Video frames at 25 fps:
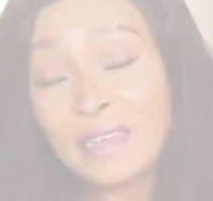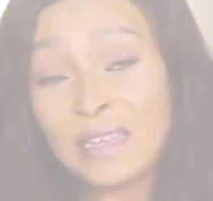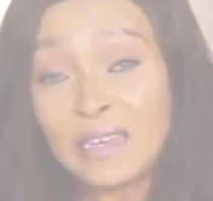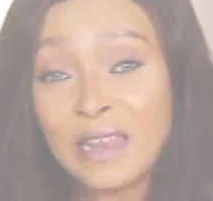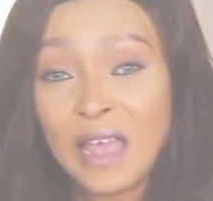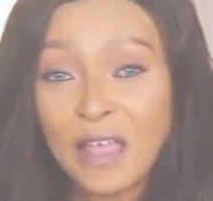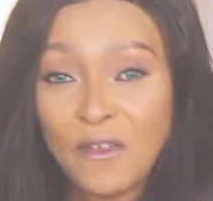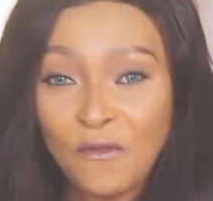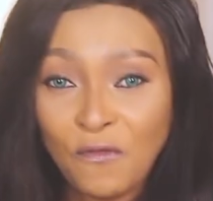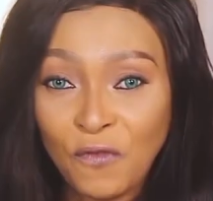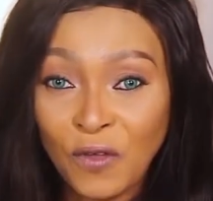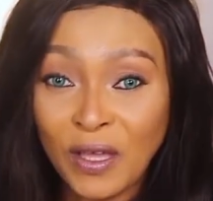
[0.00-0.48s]

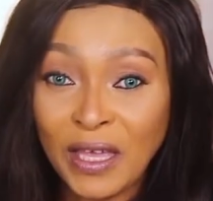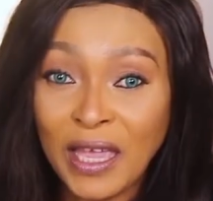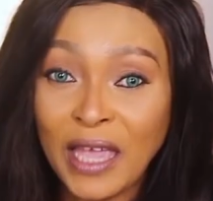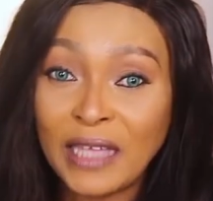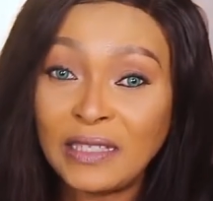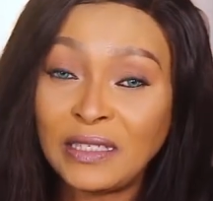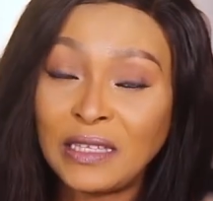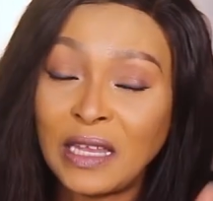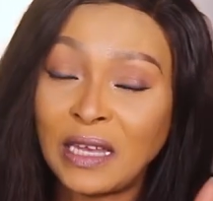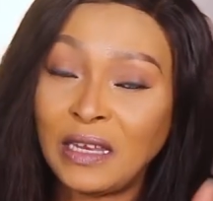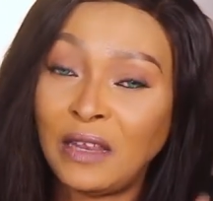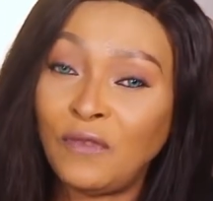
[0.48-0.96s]
did I
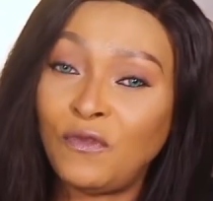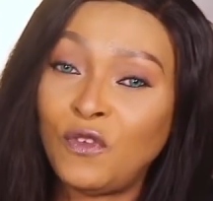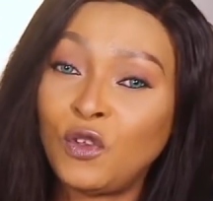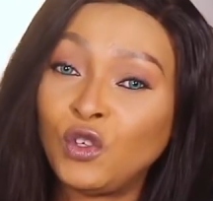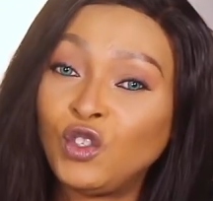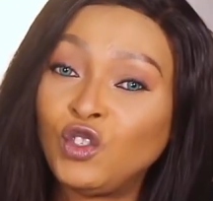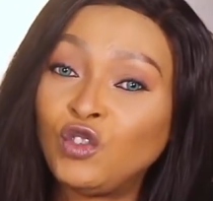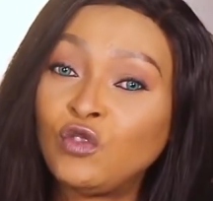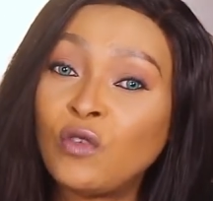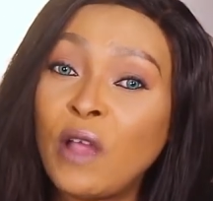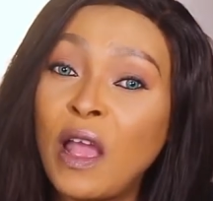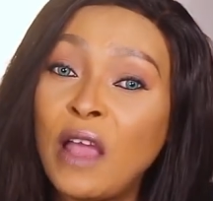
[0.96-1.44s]
forget that if
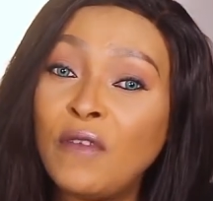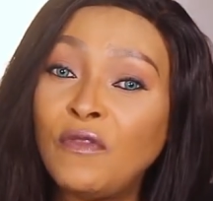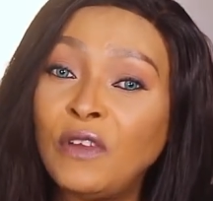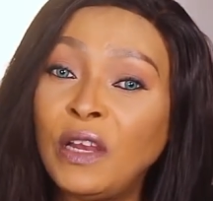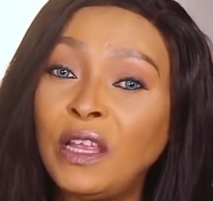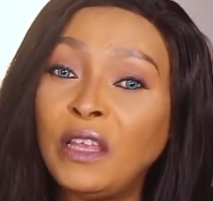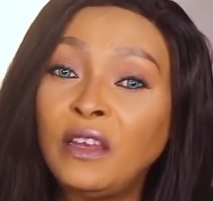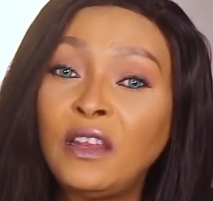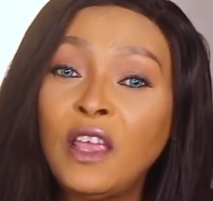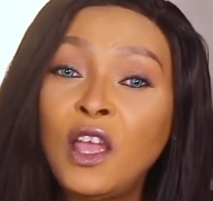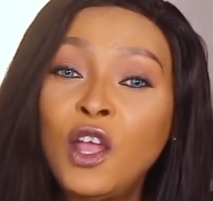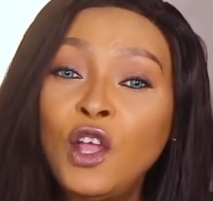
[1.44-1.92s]
you're
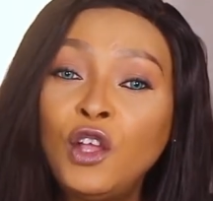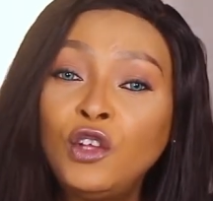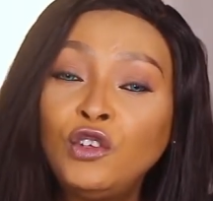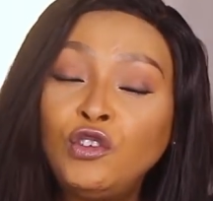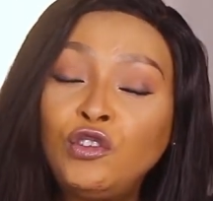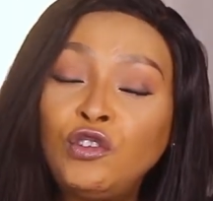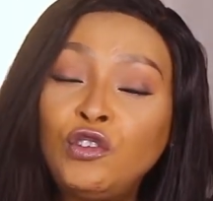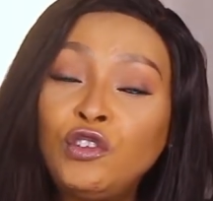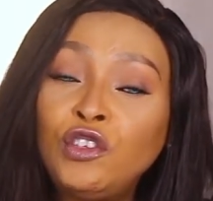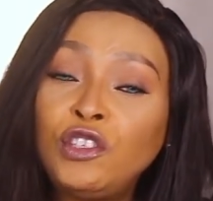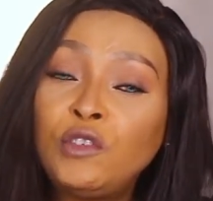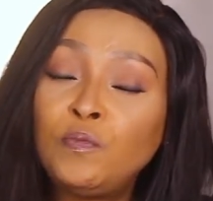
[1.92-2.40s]
traveling,
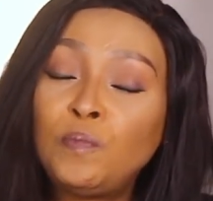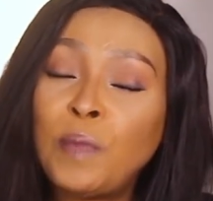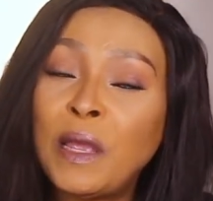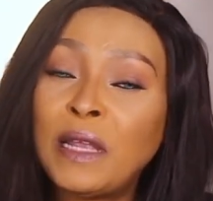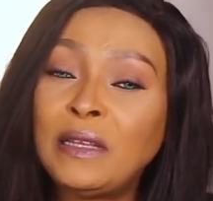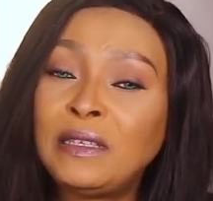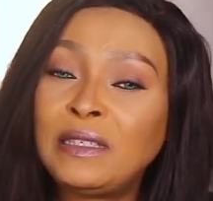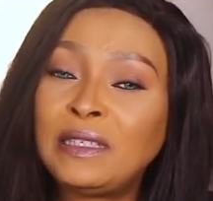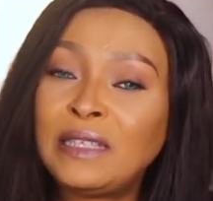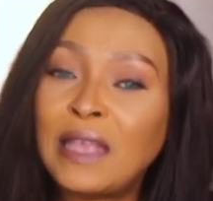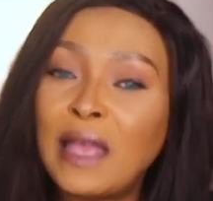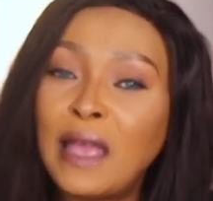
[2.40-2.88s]
to
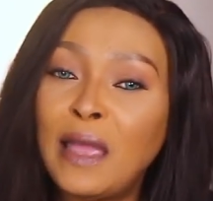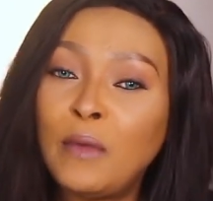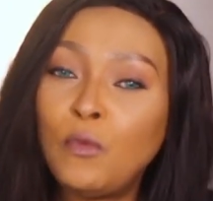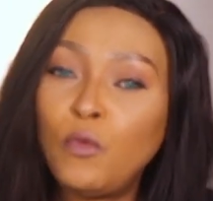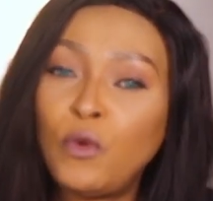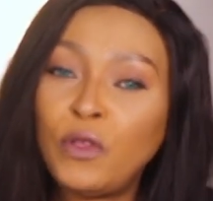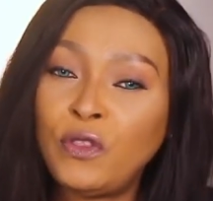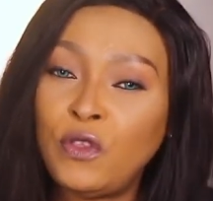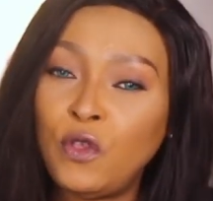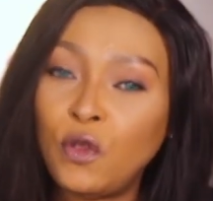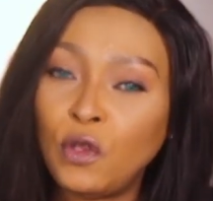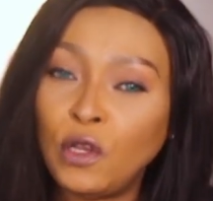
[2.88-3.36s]
spend
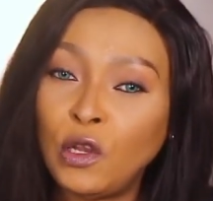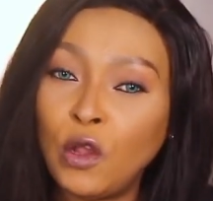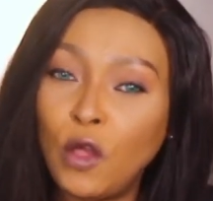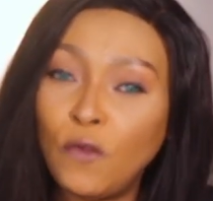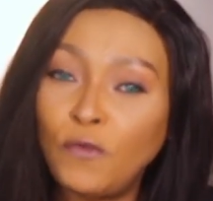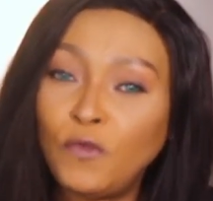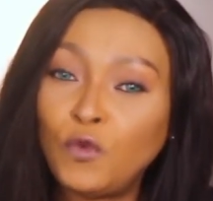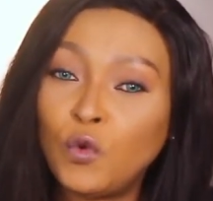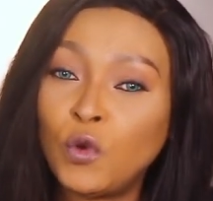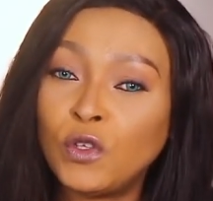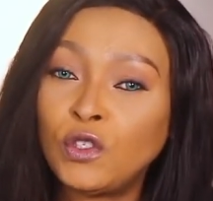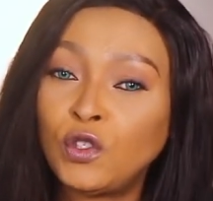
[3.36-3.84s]
time with your
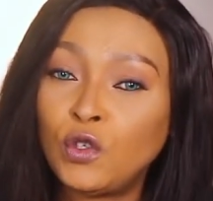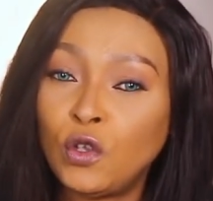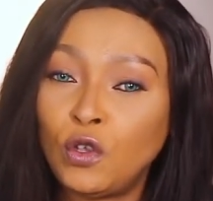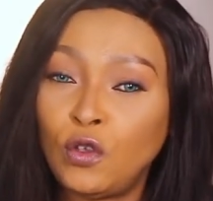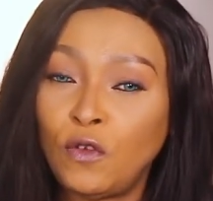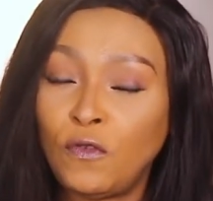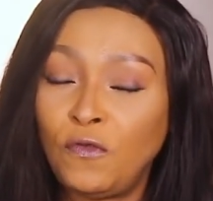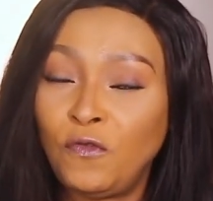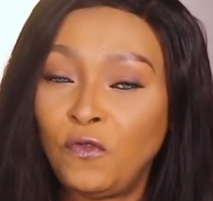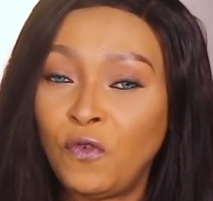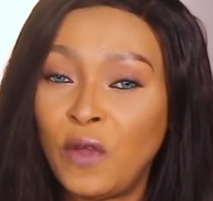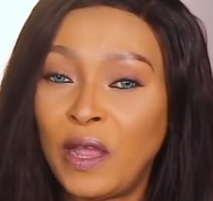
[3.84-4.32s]
loved ones or
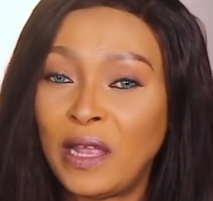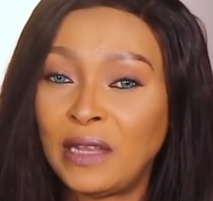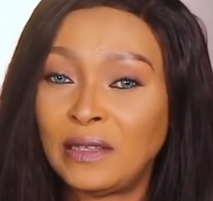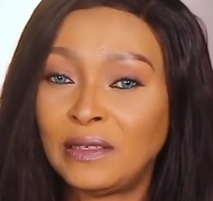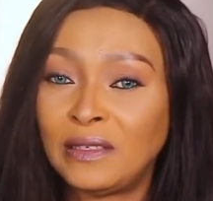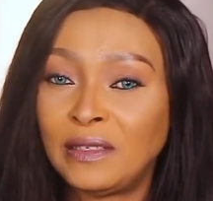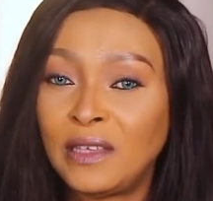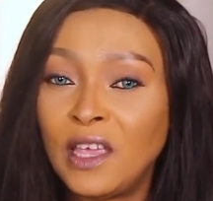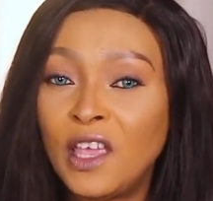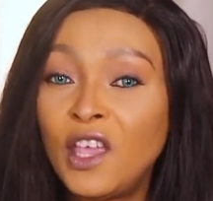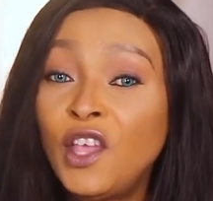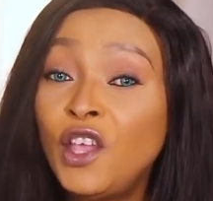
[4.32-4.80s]
your
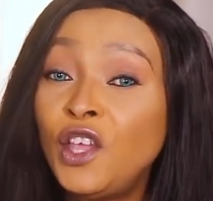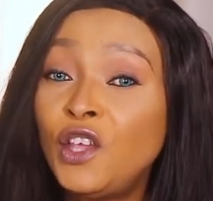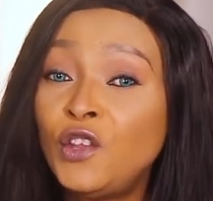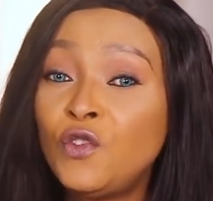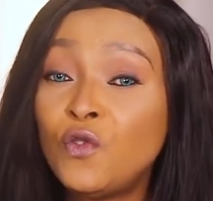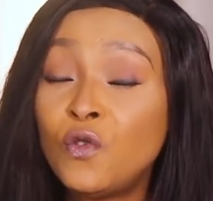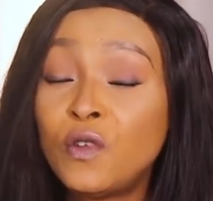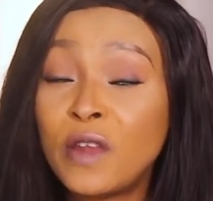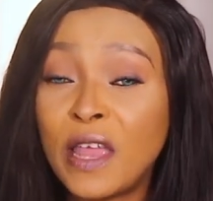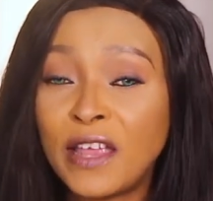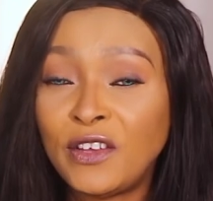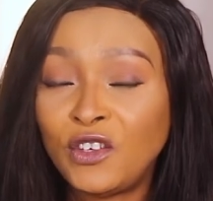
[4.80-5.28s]
friends. You
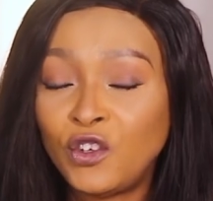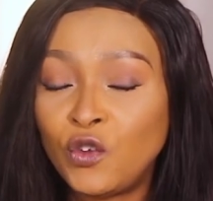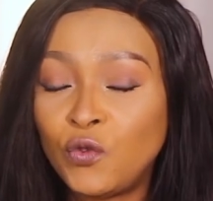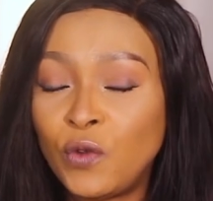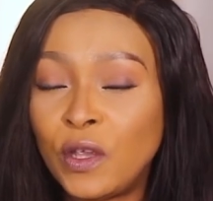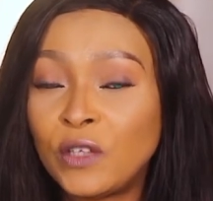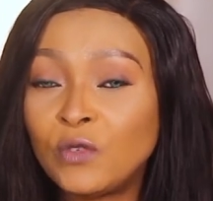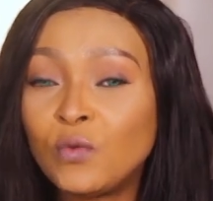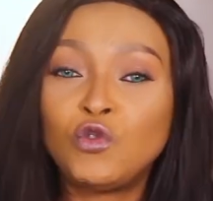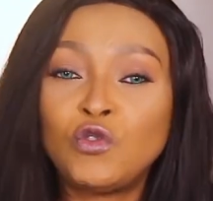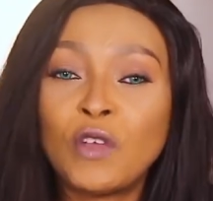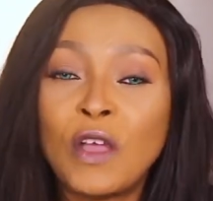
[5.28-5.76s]
know,
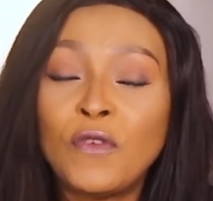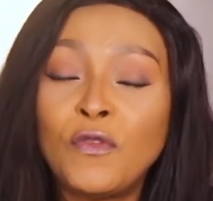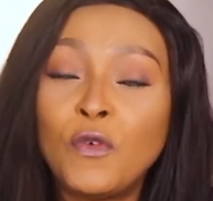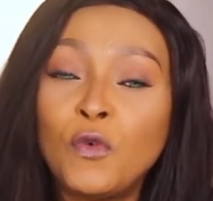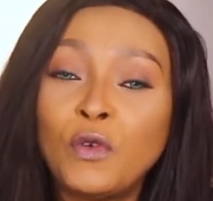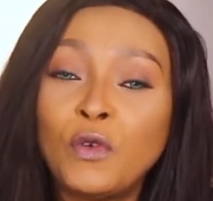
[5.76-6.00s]
Nigerians travel